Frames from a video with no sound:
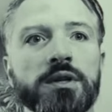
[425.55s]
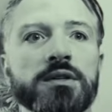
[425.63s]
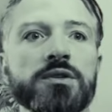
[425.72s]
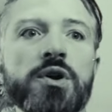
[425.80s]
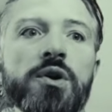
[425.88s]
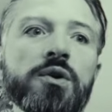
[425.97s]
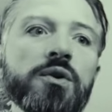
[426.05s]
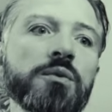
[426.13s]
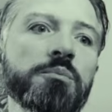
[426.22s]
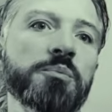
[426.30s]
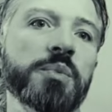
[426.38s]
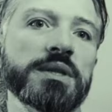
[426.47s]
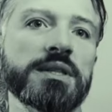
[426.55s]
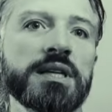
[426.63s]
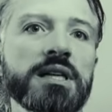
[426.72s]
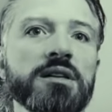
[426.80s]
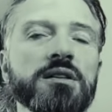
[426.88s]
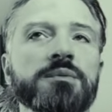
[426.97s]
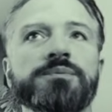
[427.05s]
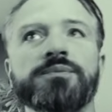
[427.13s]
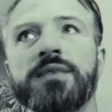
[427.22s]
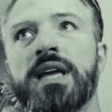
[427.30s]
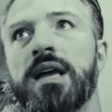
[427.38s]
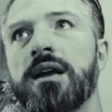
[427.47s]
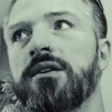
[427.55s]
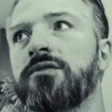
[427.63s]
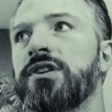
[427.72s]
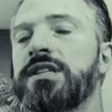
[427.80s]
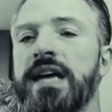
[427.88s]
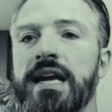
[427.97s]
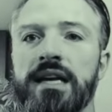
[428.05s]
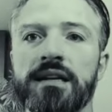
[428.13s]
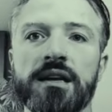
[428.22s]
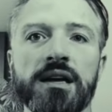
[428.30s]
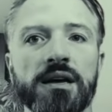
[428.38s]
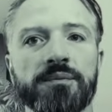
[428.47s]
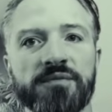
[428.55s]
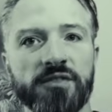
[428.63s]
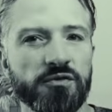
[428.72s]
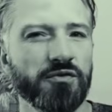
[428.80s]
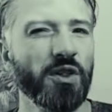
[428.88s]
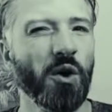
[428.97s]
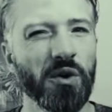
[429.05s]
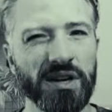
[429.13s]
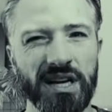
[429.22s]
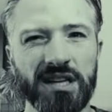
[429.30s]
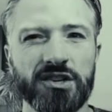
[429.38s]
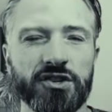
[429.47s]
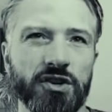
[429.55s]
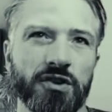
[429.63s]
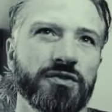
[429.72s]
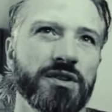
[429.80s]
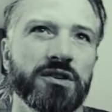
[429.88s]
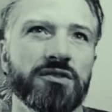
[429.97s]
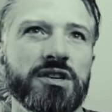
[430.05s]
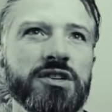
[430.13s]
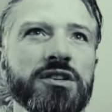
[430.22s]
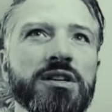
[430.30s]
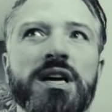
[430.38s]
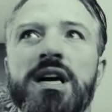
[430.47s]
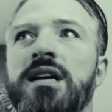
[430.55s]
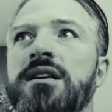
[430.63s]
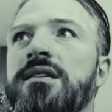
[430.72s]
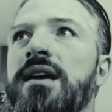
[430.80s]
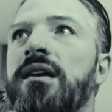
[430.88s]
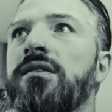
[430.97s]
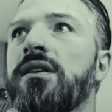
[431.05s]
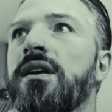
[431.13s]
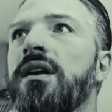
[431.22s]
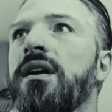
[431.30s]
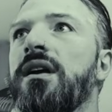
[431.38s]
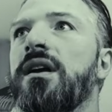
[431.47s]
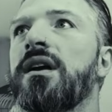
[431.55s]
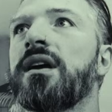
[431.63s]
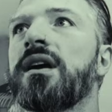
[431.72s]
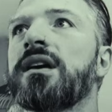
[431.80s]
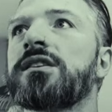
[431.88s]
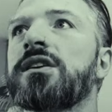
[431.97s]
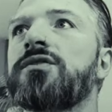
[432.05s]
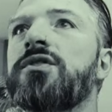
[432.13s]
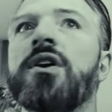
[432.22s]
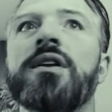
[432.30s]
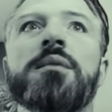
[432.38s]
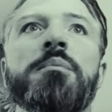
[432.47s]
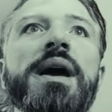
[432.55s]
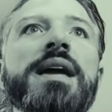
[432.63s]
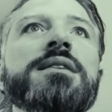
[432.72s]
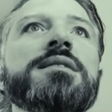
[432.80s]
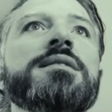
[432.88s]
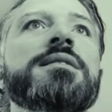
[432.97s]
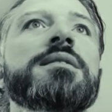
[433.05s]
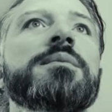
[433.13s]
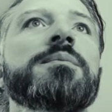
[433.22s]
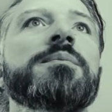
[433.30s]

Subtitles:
and new, but still keep retaining the flow and energy of the original kind of sound. Yeah, so I've got the bass.